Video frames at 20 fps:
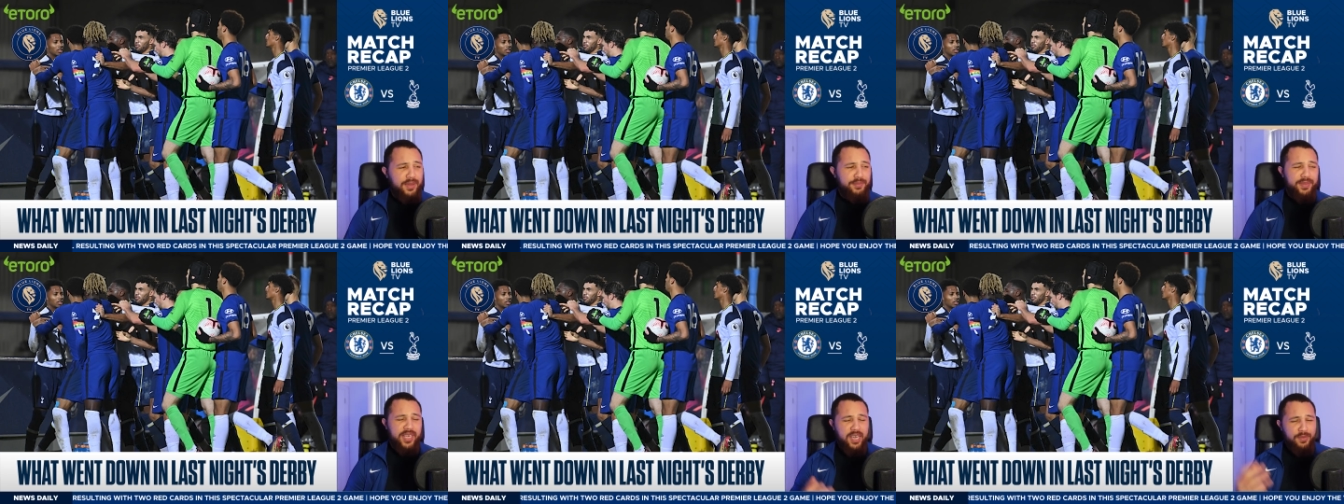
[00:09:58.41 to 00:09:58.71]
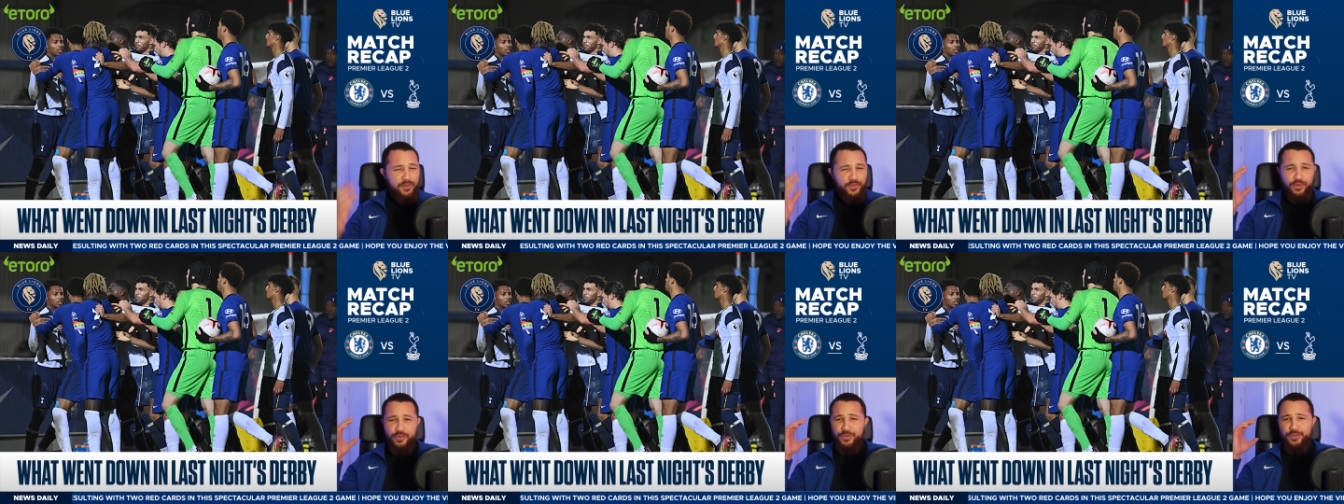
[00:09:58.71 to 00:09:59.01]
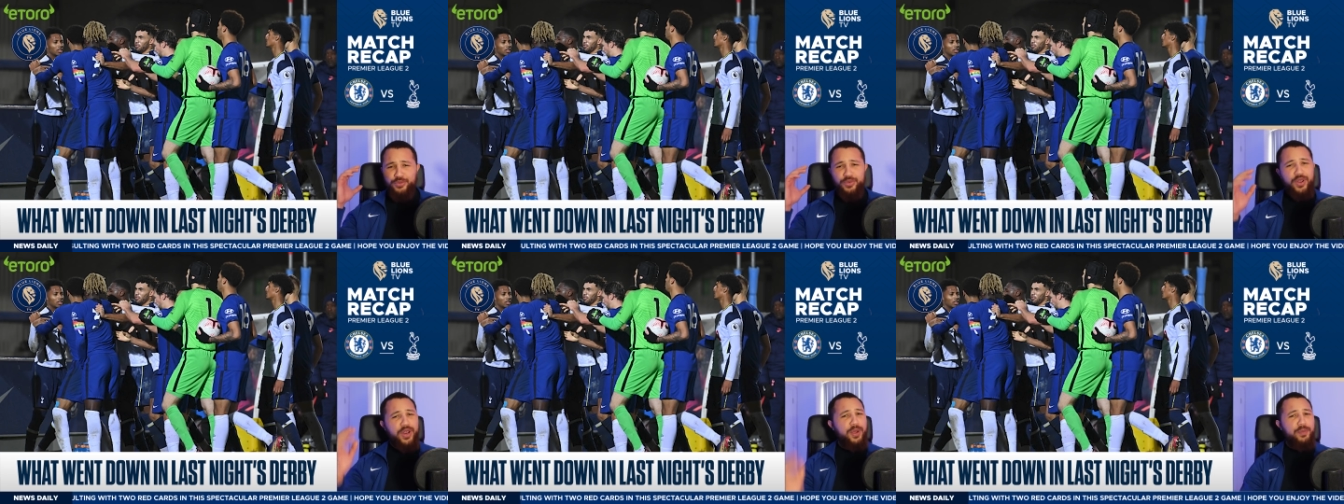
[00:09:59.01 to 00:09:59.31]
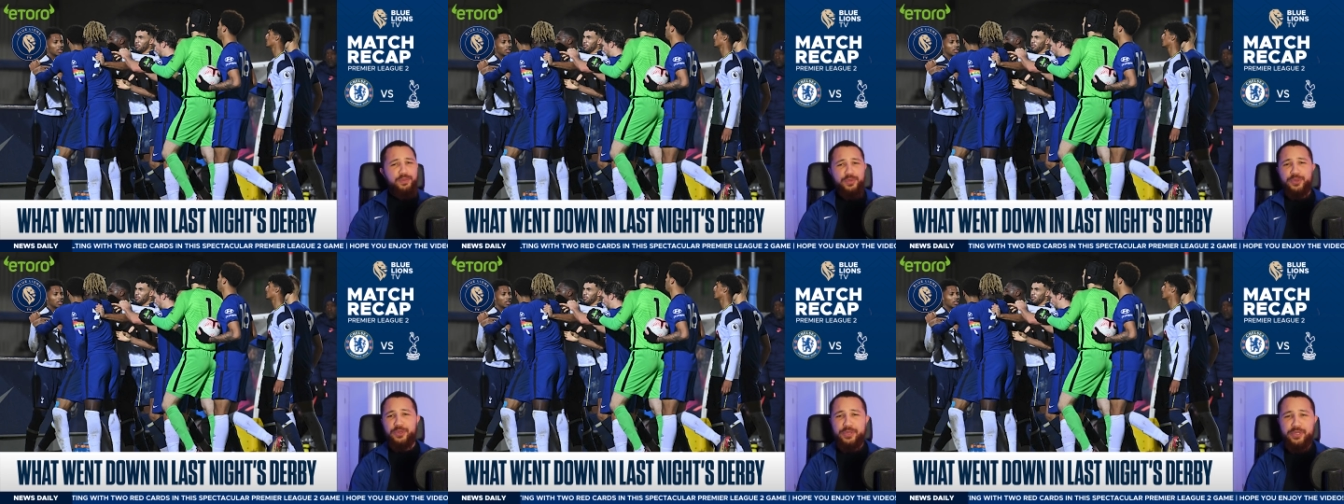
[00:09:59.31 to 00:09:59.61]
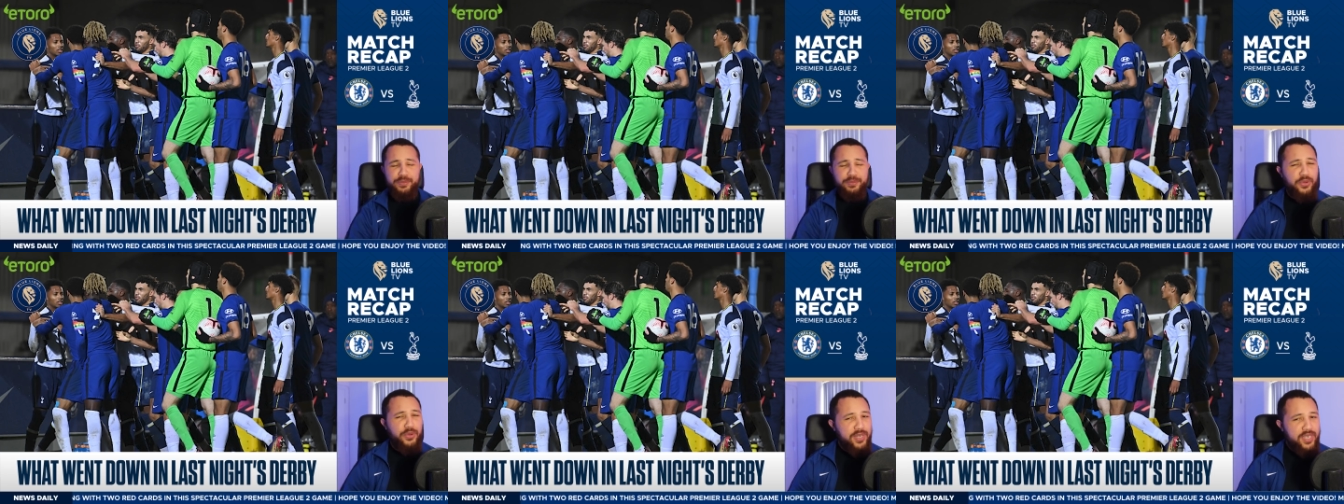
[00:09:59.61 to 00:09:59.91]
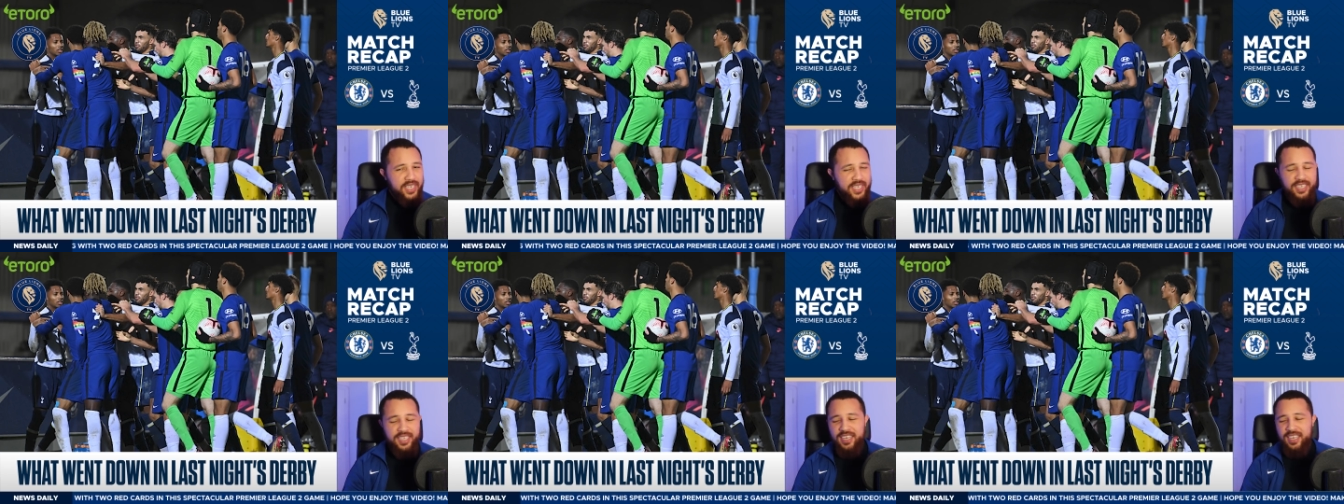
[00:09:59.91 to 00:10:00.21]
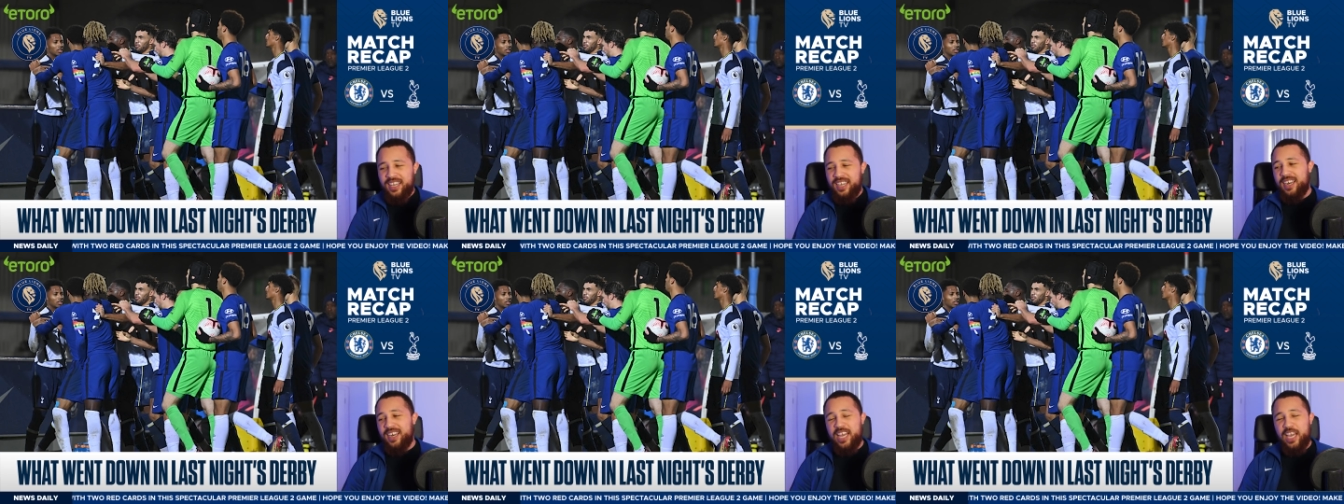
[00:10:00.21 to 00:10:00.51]
People were throwing balls, pushing
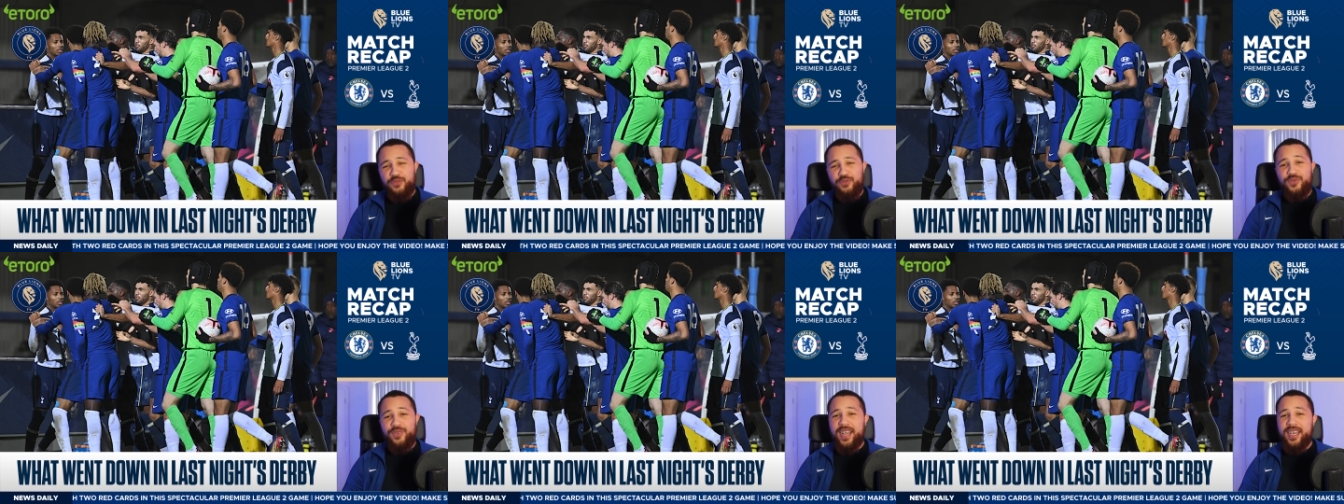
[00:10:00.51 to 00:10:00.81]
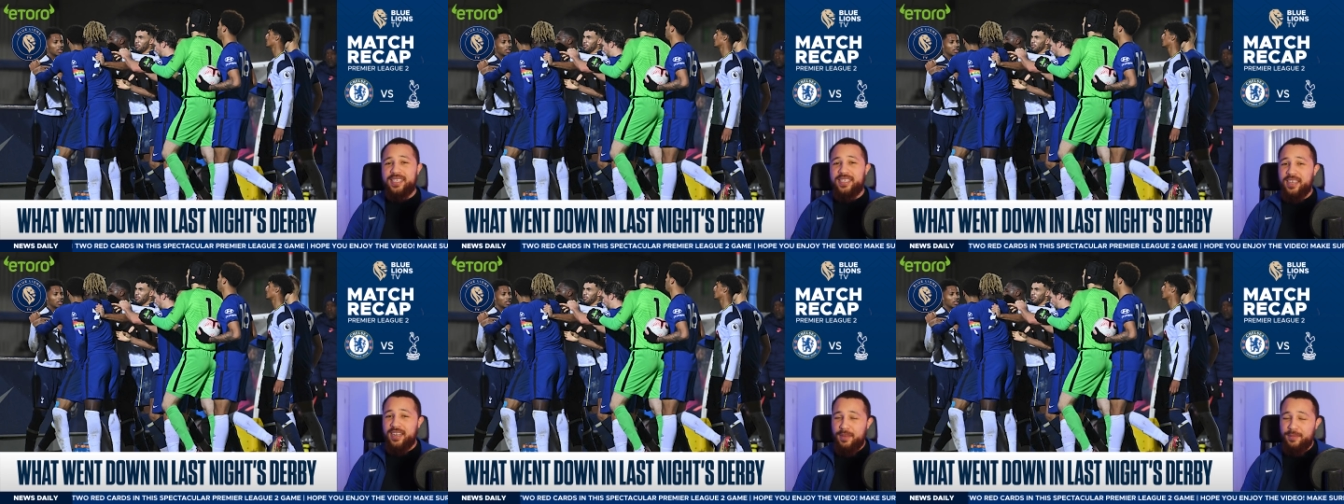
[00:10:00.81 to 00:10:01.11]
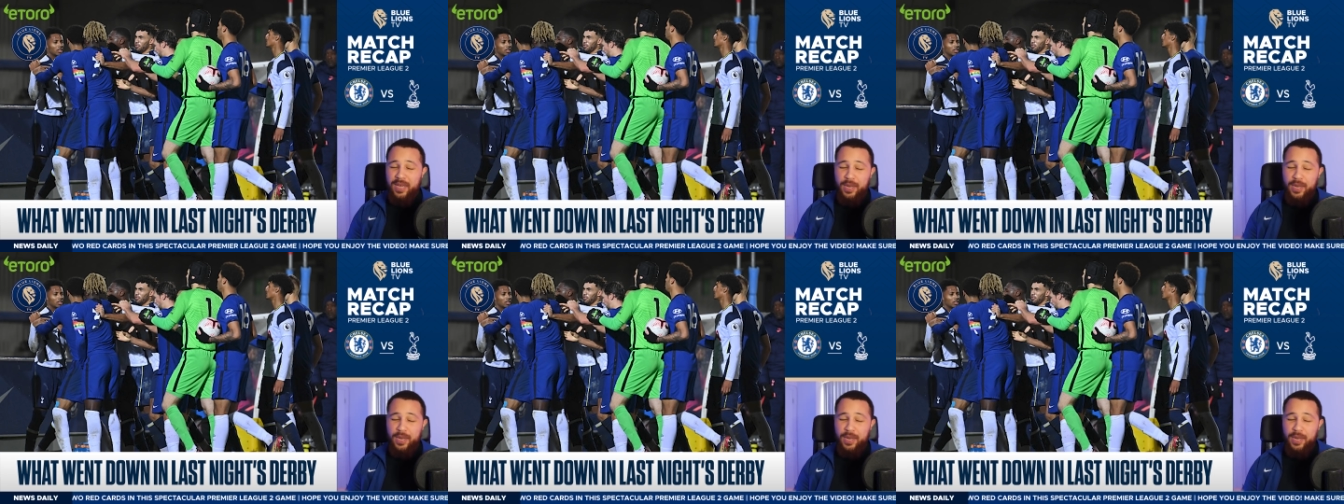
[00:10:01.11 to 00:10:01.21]
left, right, center.